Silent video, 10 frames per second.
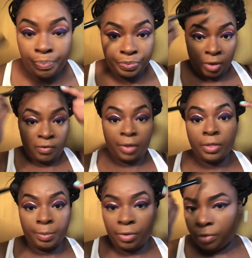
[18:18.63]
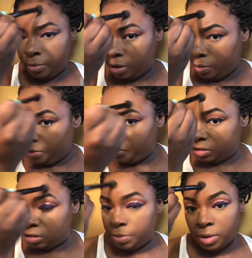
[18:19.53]
around the perimeter with a
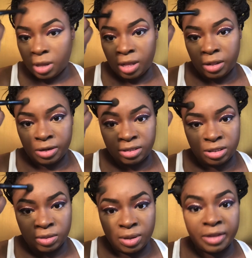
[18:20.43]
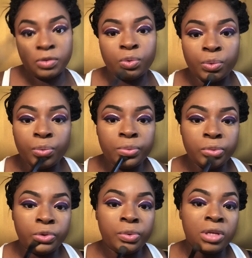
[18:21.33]
deeper color, I still like to
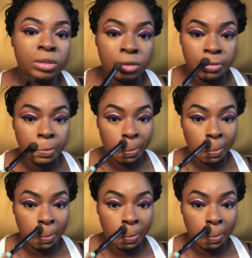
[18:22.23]
do this.